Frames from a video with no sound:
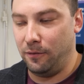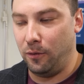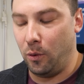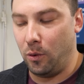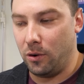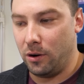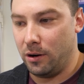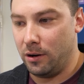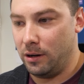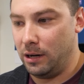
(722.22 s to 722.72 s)

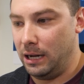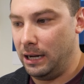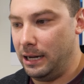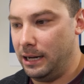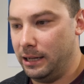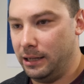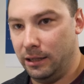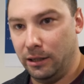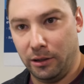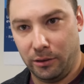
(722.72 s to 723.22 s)
for
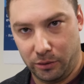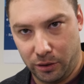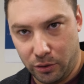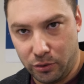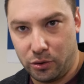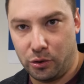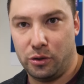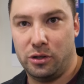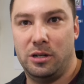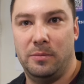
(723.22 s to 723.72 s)
you know,
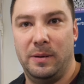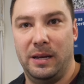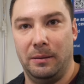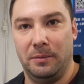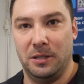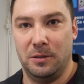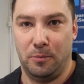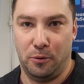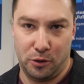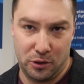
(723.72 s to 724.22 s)
users to be
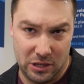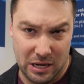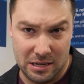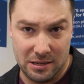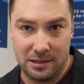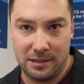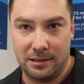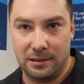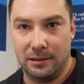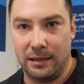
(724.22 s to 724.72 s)
able to
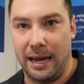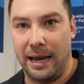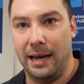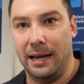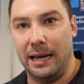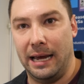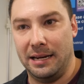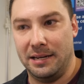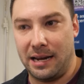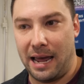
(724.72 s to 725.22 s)
persist
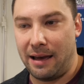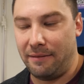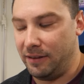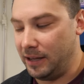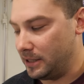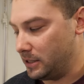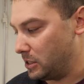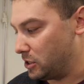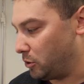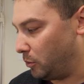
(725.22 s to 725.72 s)
and to have
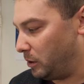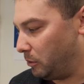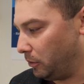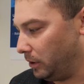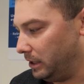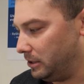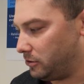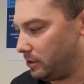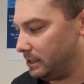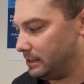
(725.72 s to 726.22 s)
things. And so we
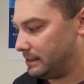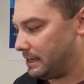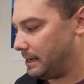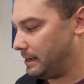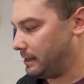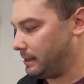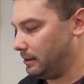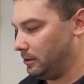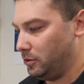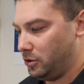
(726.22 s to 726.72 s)
really try to
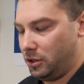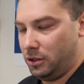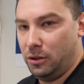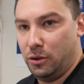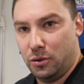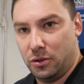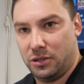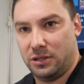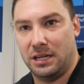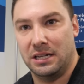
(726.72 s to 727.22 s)
say you should
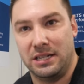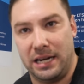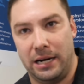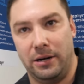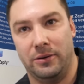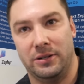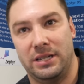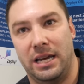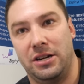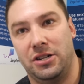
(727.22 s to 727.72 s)
use
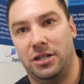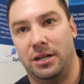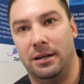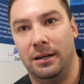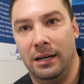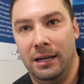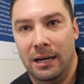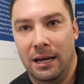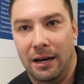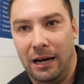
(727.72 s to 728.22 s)
containerization
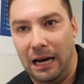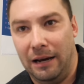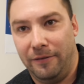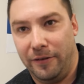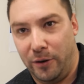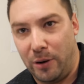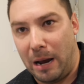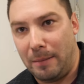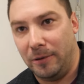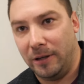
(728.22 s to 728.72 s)
for
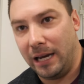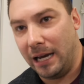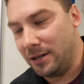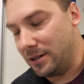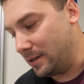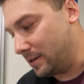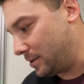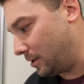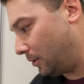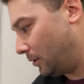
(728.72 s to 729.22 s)
your
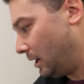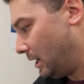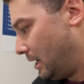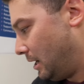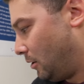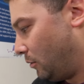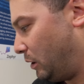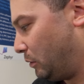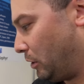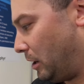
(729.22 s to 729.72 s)
application. So
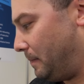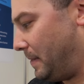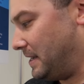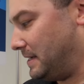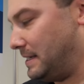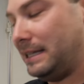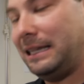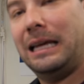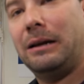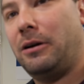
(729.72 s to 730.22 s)
we
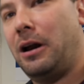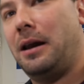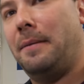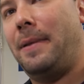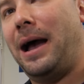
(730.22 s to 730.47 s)
basically run a